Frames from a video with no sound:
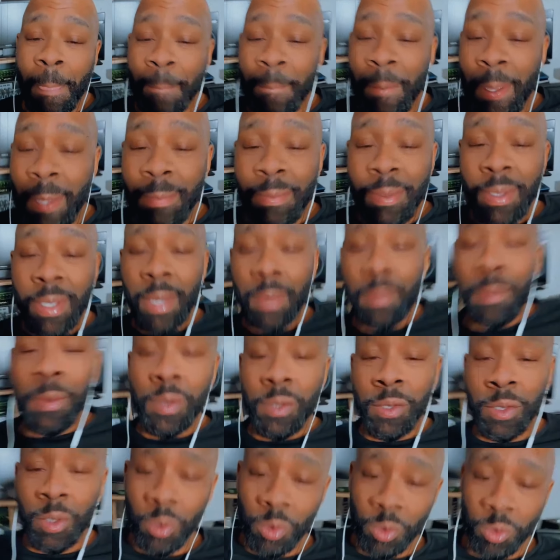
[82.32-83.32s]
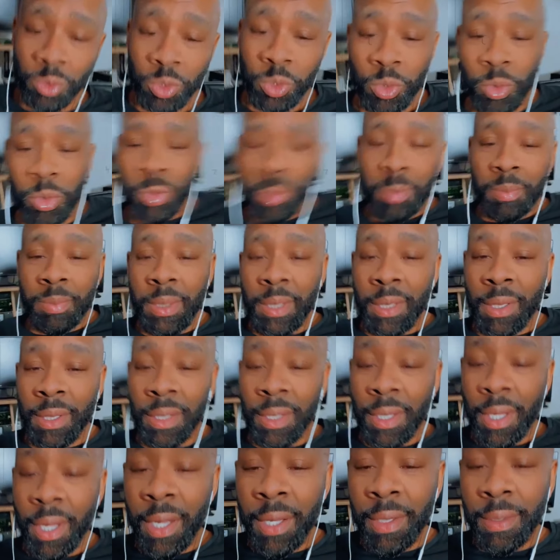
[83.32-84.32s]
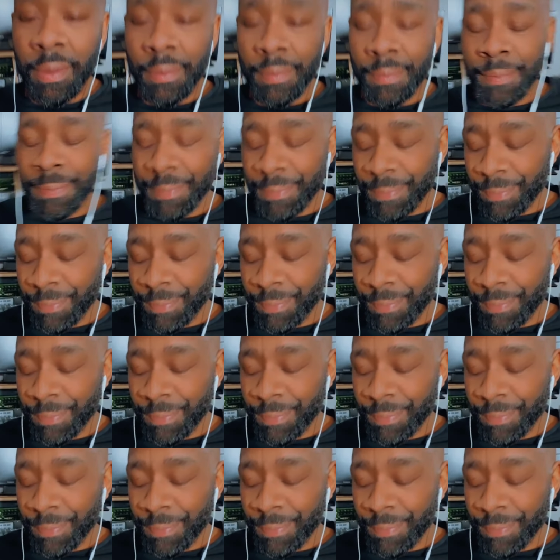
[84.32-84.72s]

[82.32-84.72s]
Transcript: Maybe episode 2 will be lit.